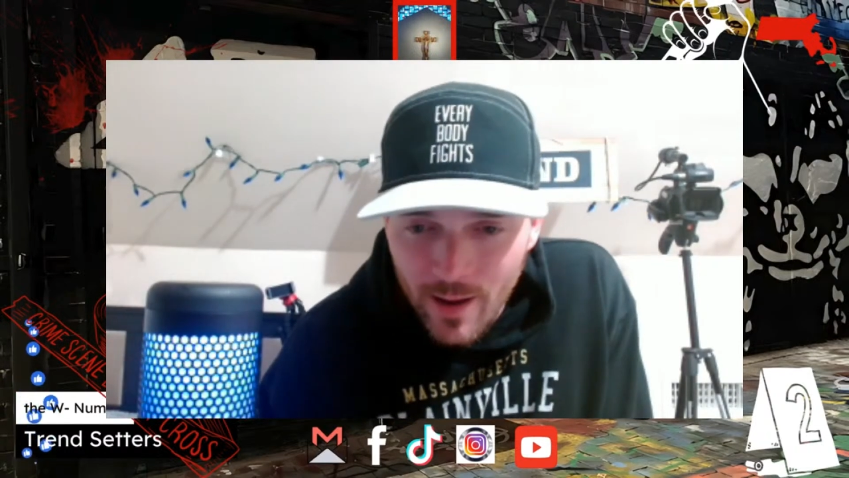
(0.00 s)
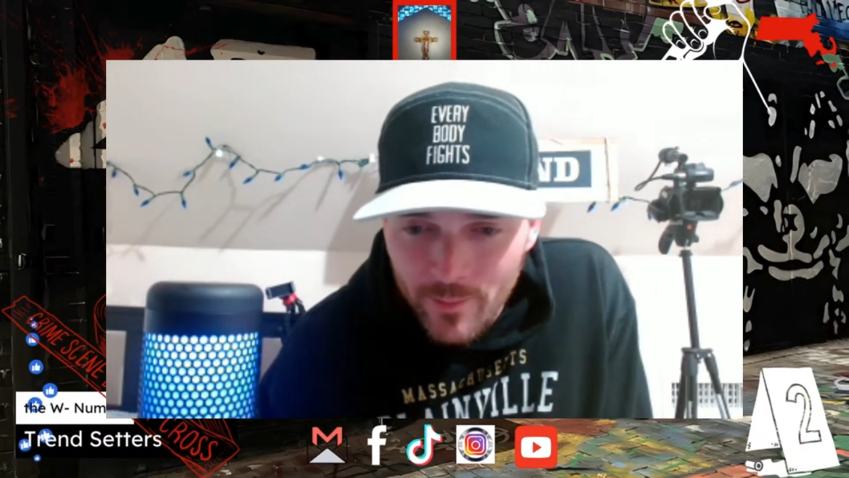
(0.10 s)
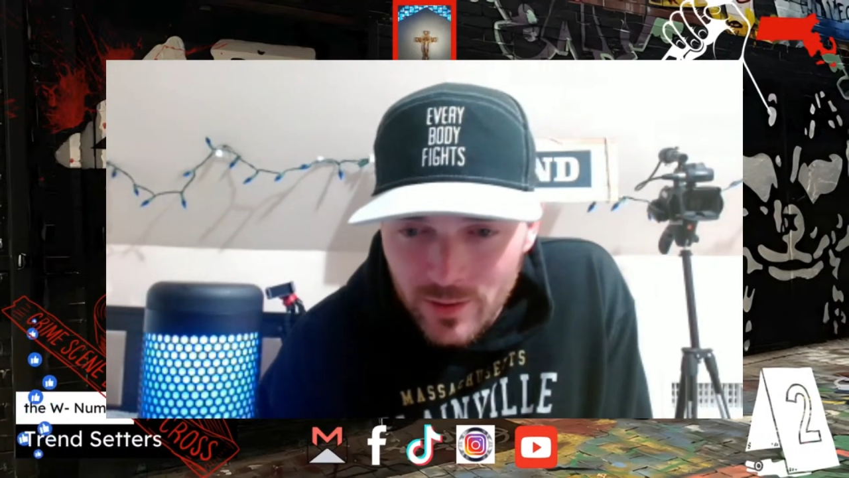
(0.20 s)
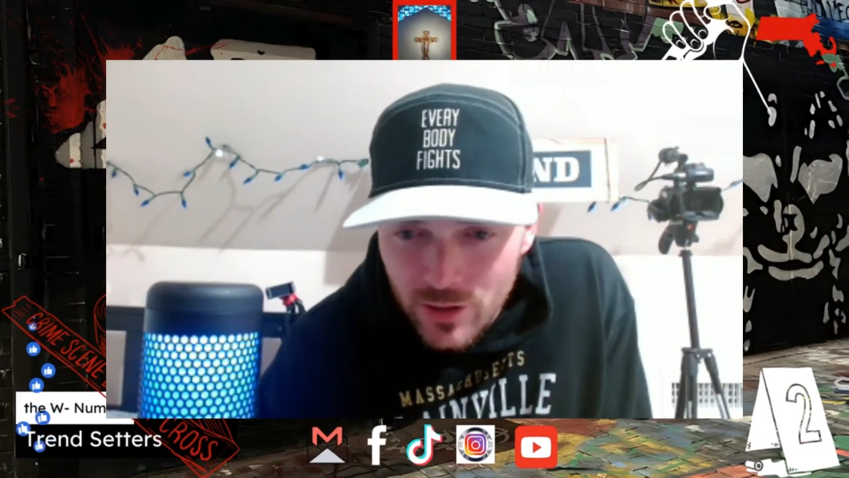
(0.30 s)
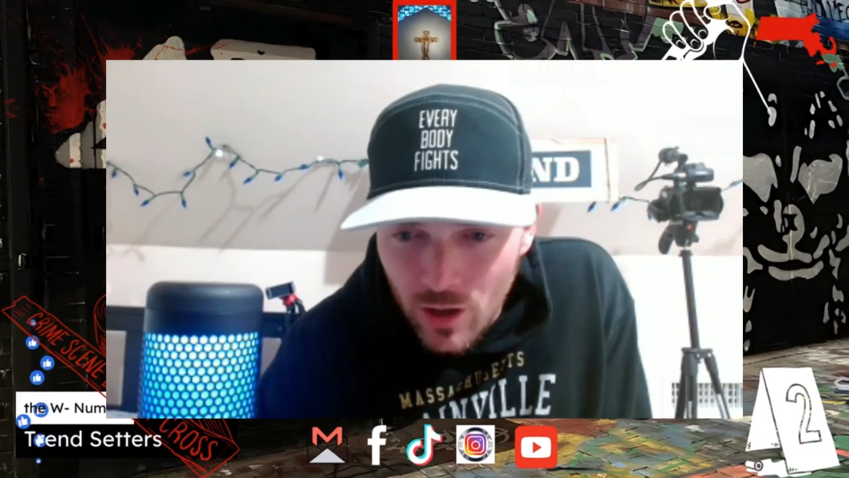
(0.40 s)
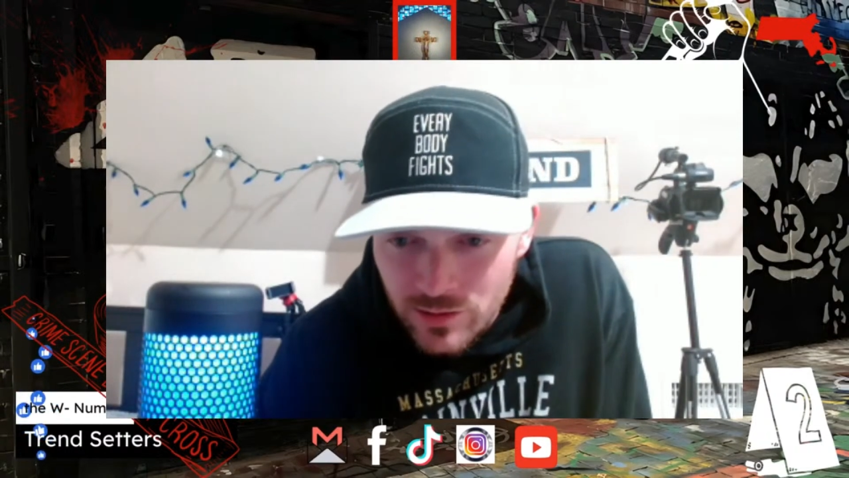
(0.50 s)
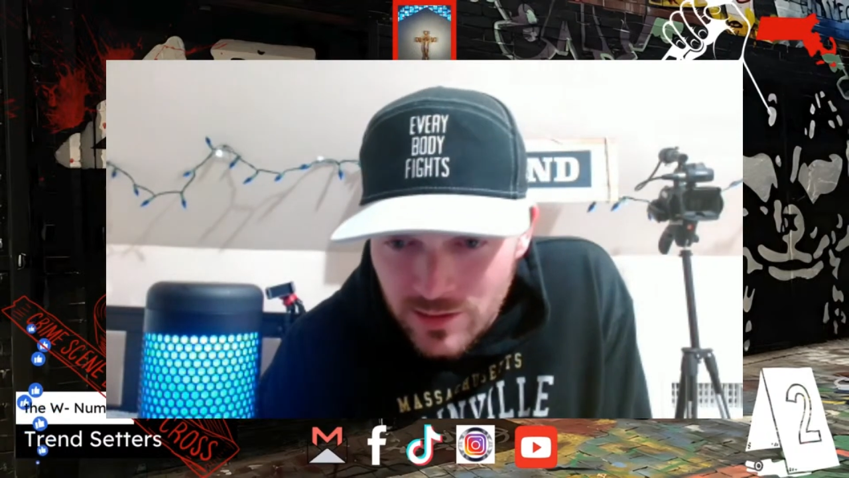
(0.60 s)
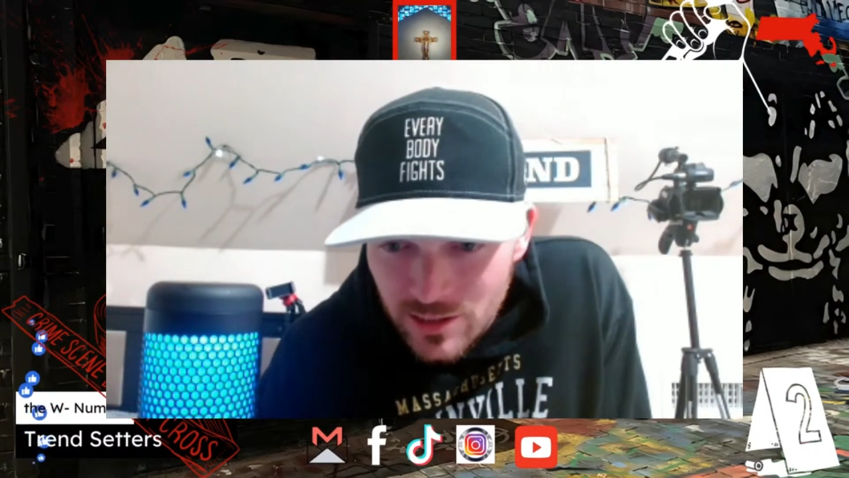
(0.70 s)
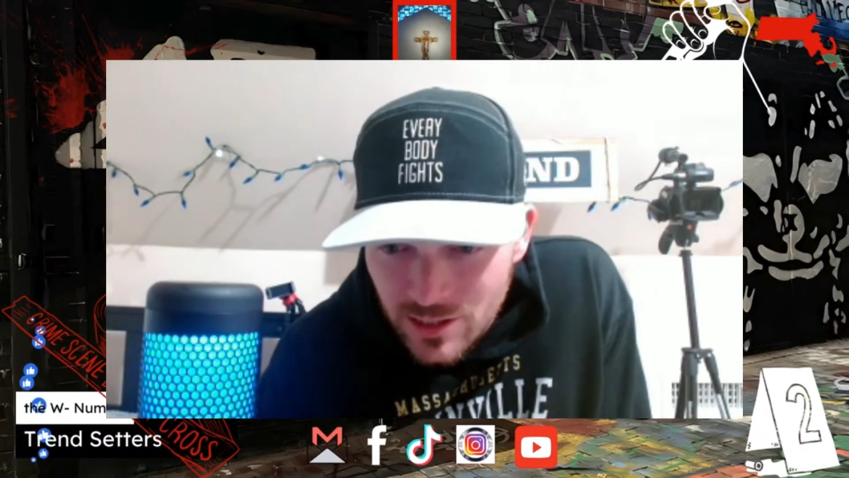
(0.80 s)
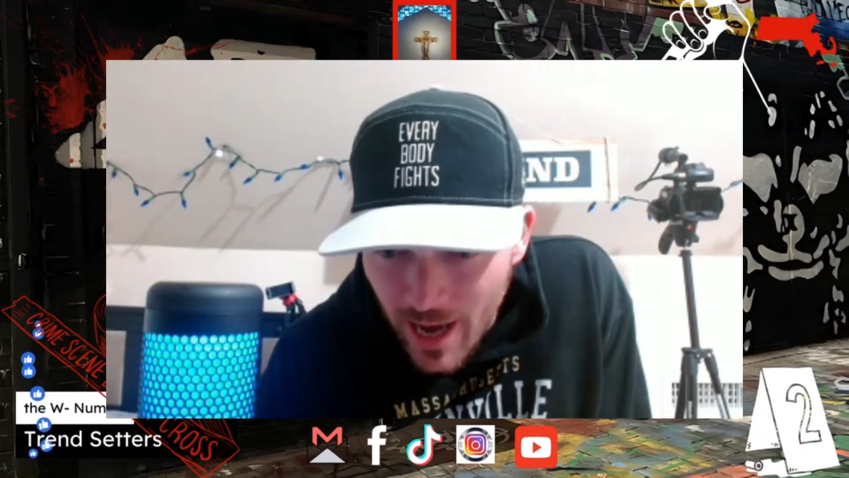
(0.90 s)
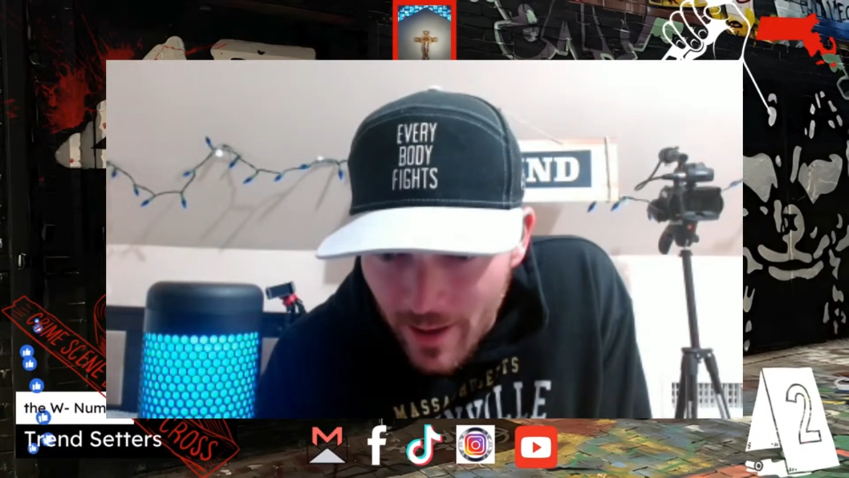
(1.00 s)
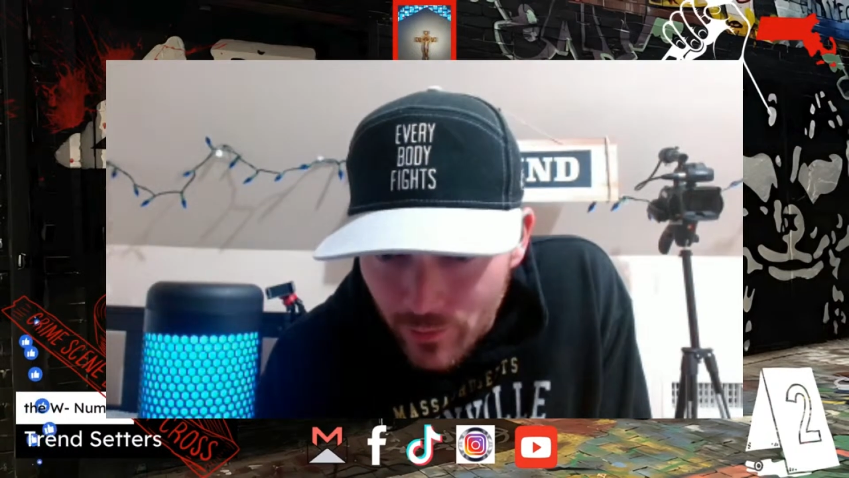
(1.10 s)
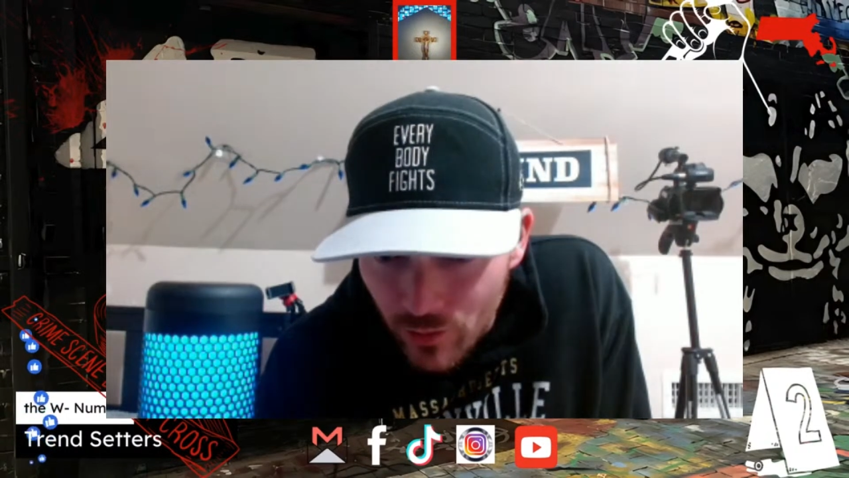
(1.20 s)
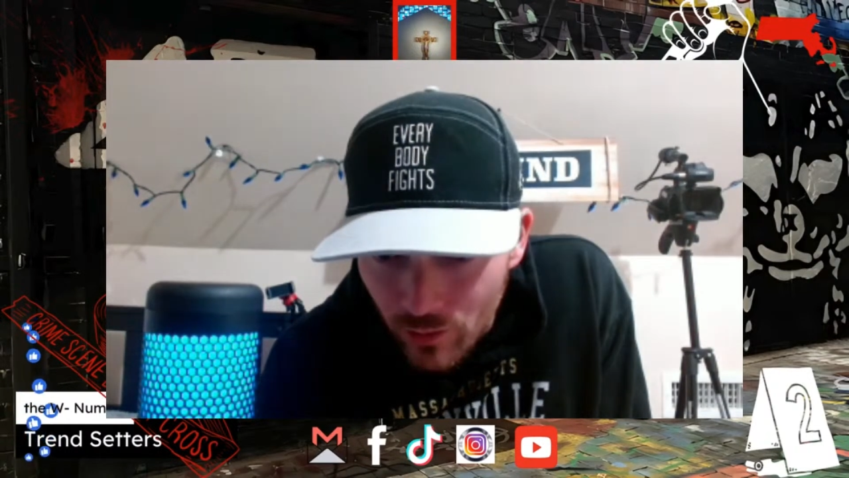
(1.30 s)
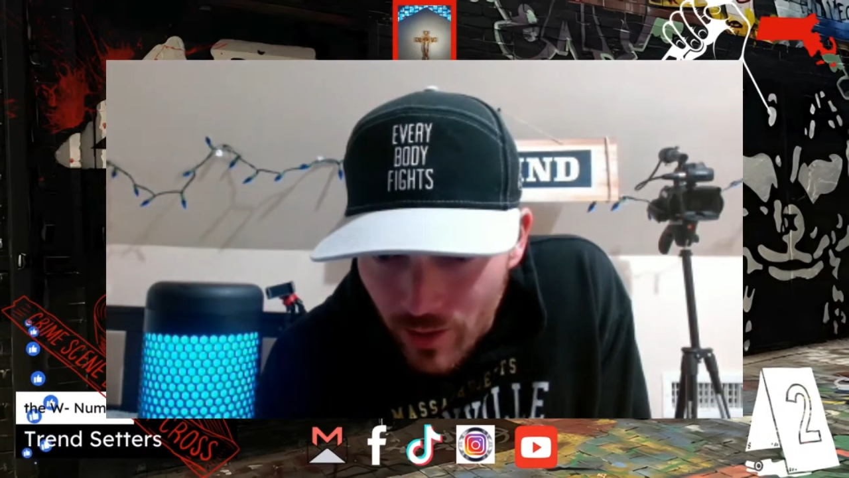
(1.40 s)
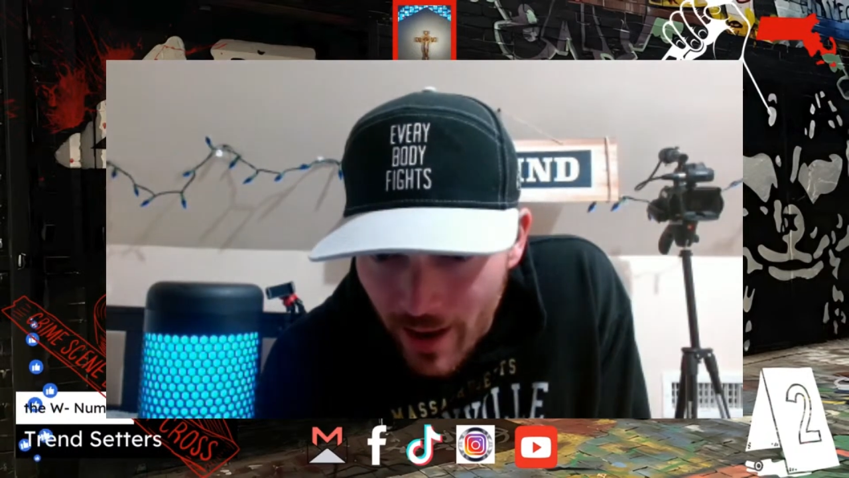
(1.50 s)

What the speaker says: I'm gonna talk to the chat, bro.